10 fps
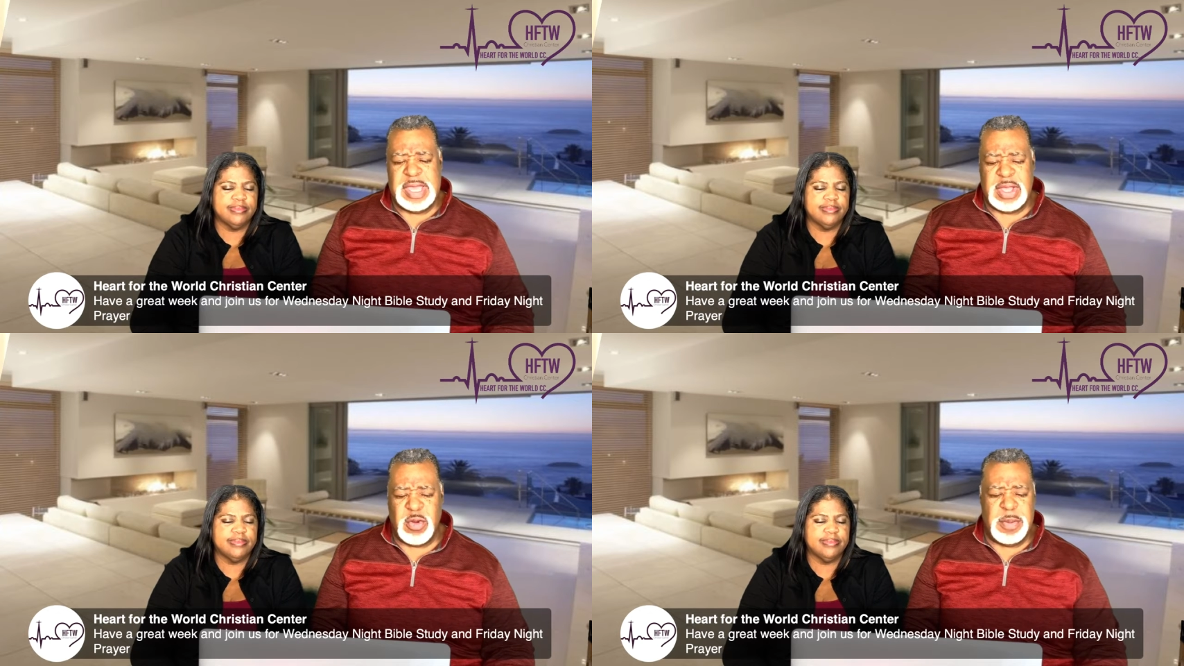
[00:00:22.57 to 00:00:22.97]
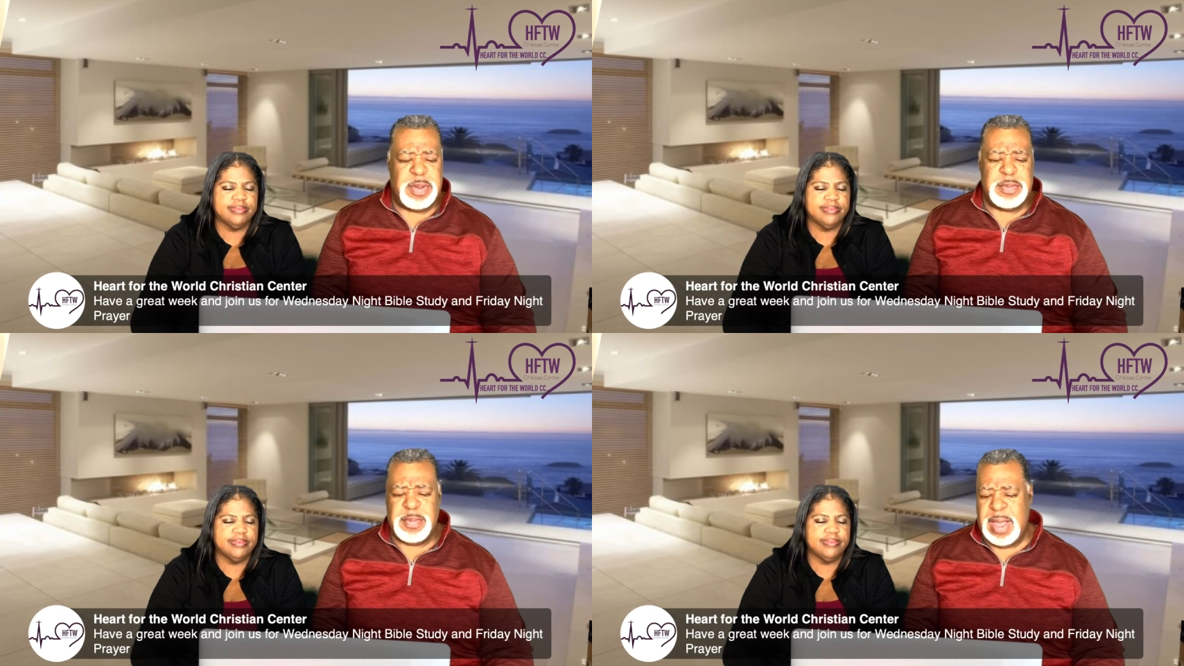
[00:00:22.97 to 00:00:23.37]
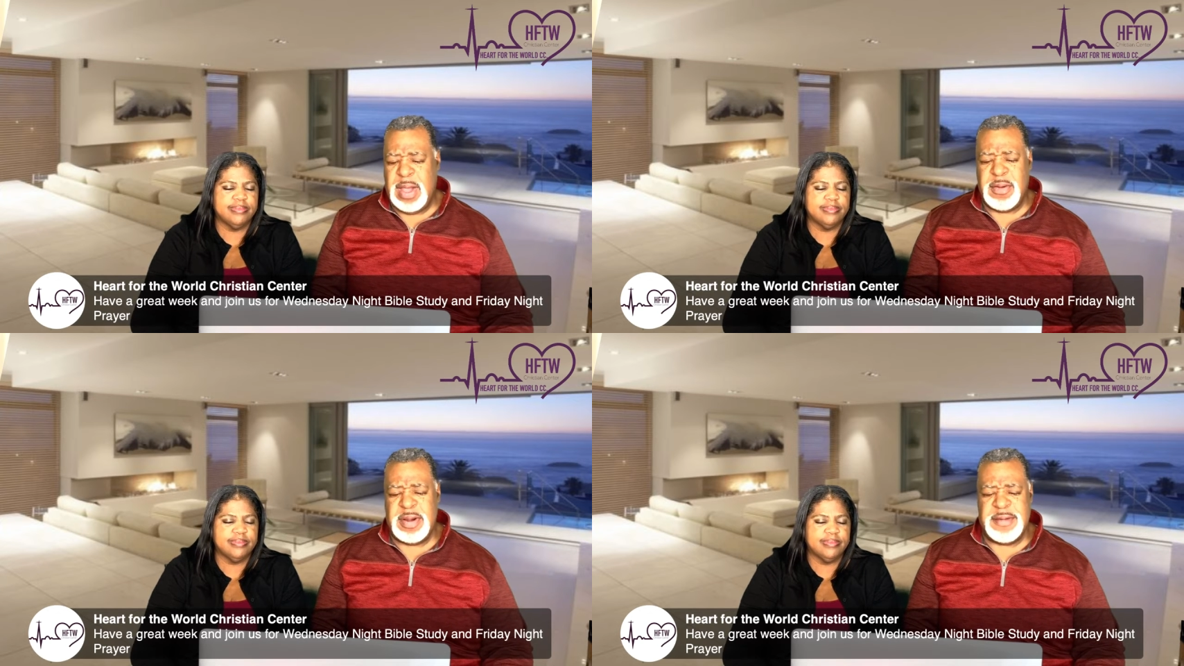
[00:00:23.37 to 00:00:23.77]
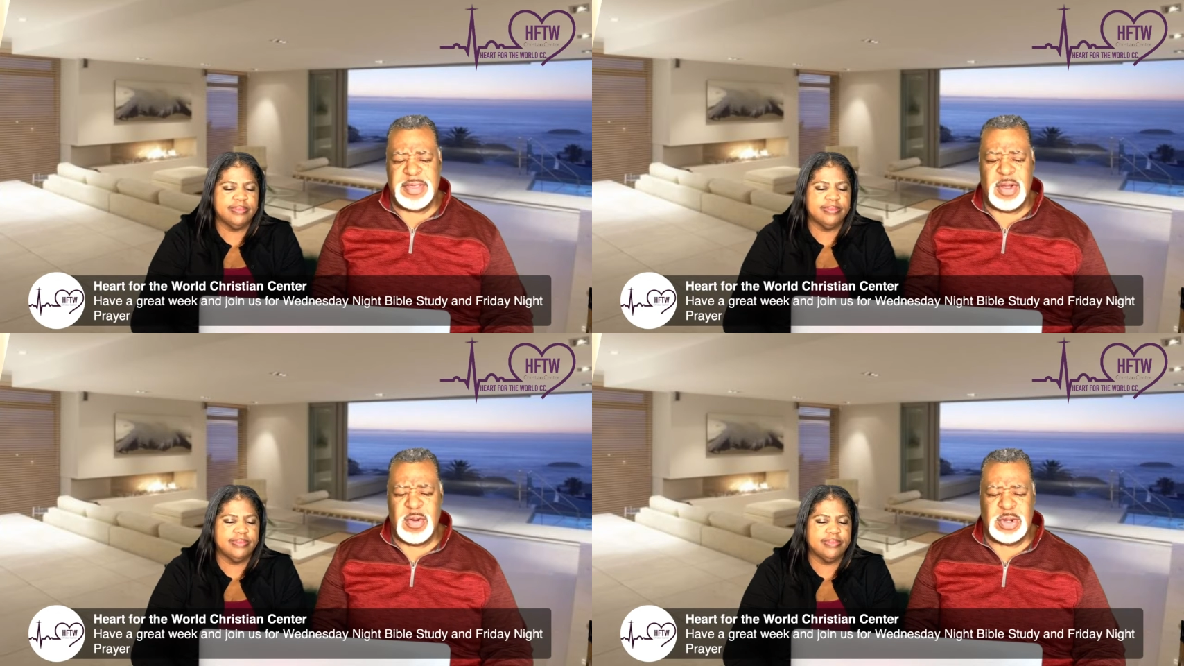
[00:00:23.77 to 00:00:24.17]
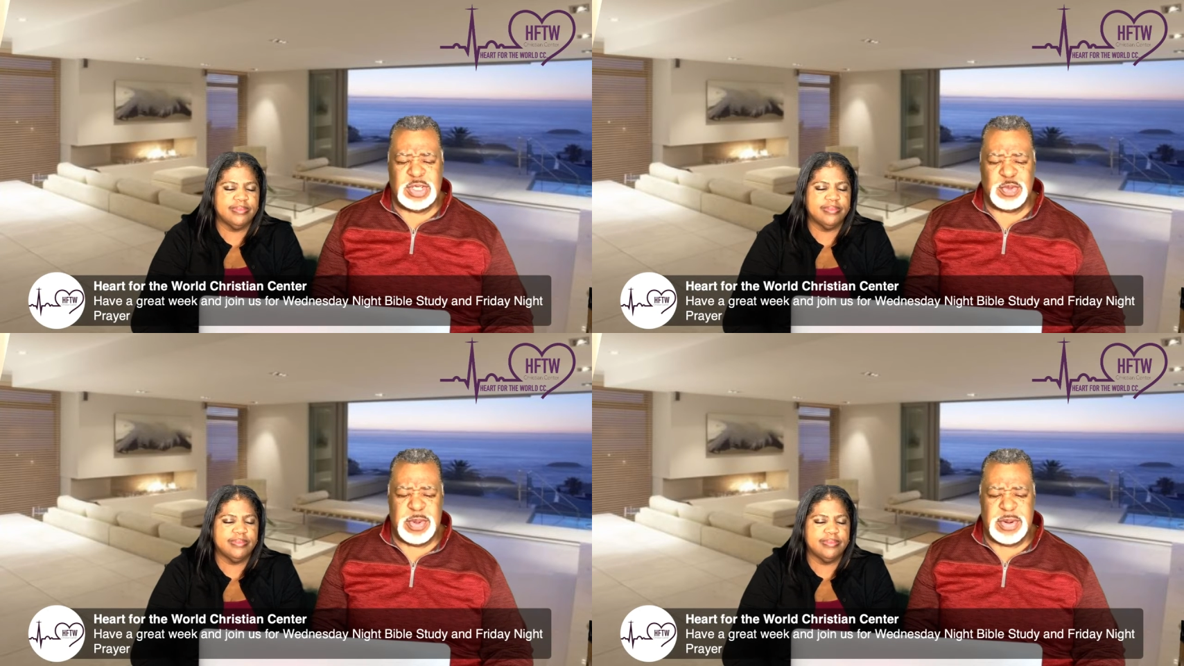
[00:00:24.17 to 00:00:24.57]
Speaker 1: equipping power of the
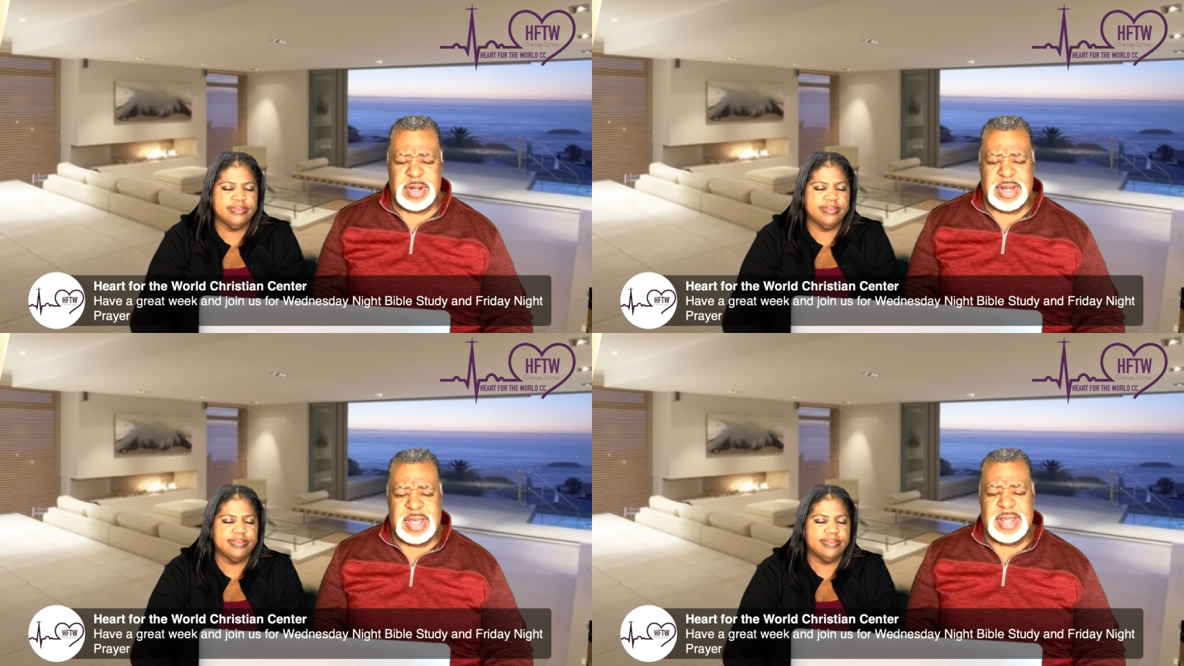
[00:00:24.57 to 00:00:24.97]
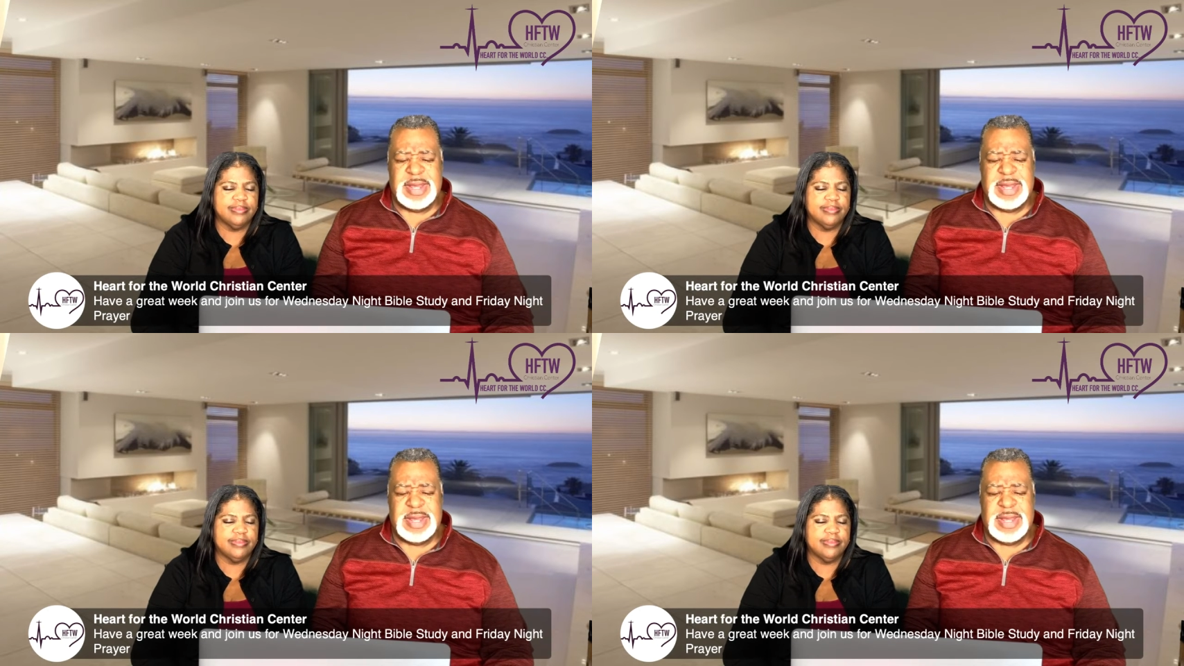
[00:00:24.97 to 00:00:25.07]
Holy Spirit.